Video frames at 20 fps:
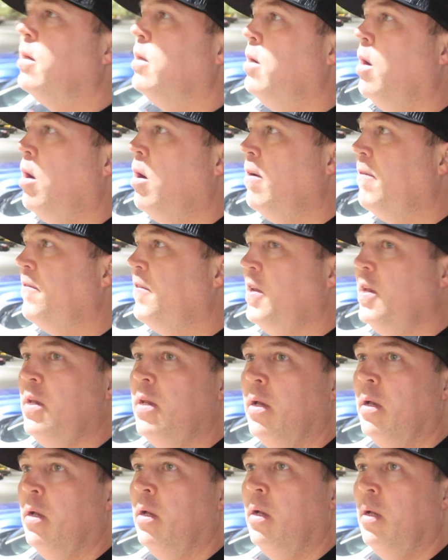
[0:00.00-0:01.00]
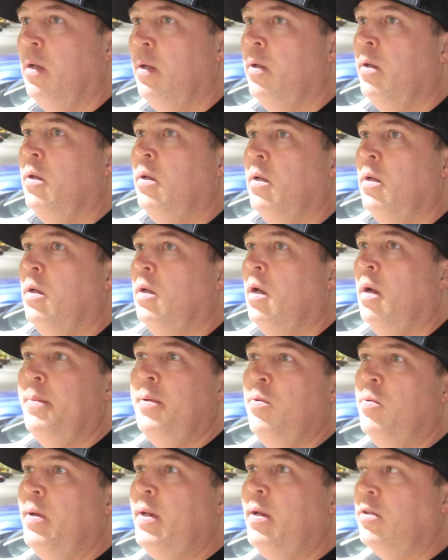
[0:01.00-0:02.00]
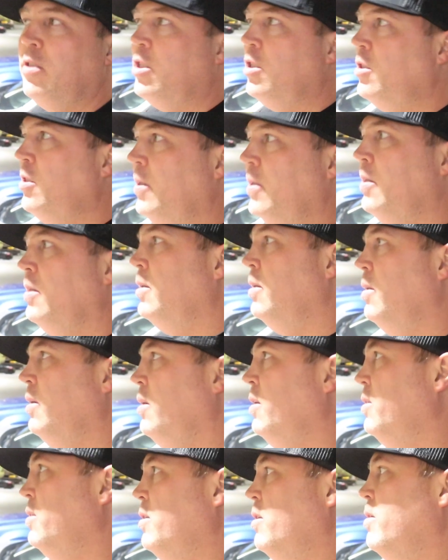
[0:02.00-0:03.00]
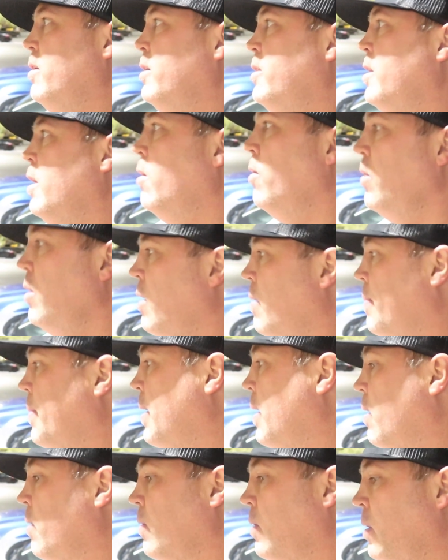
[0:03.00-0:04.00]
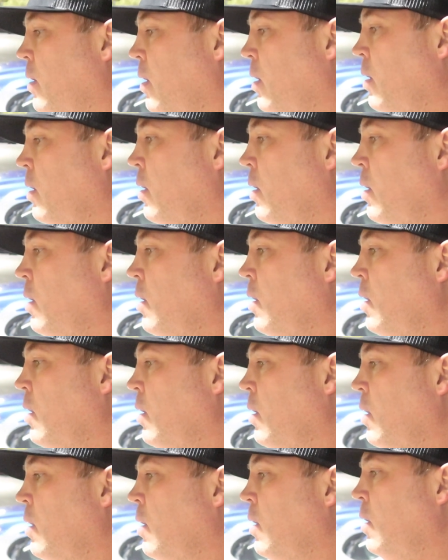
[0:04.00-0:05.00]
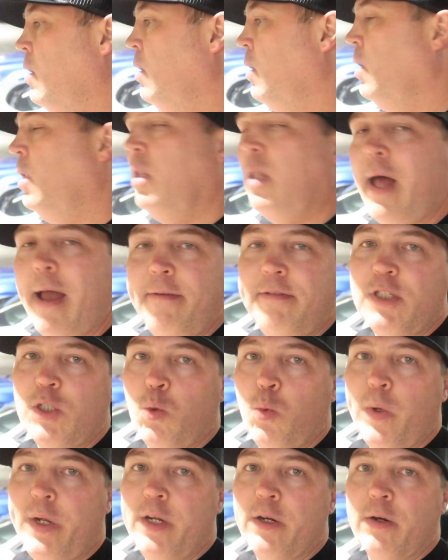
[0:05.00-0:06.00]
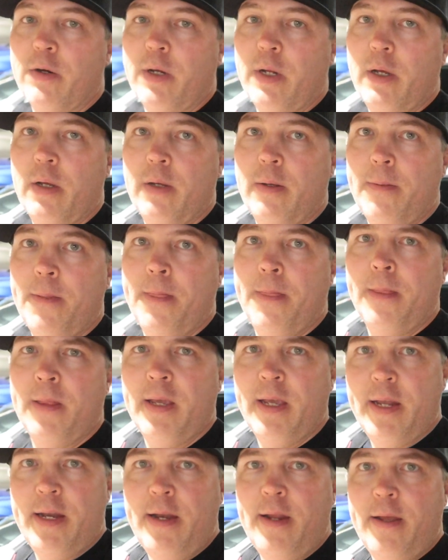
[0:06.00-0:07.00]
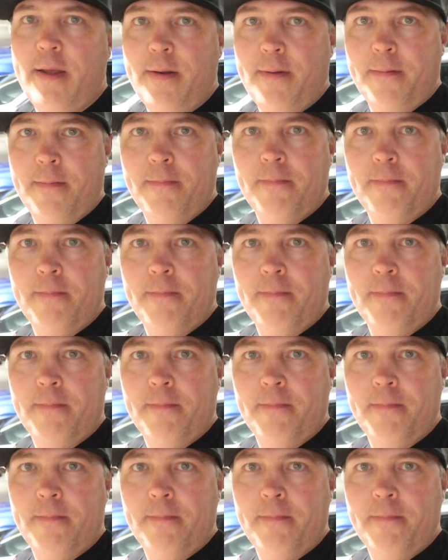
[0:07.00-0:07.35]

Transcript: the coffee. I mean, what else is there, is there to tell you about? Life's weird, isn't it?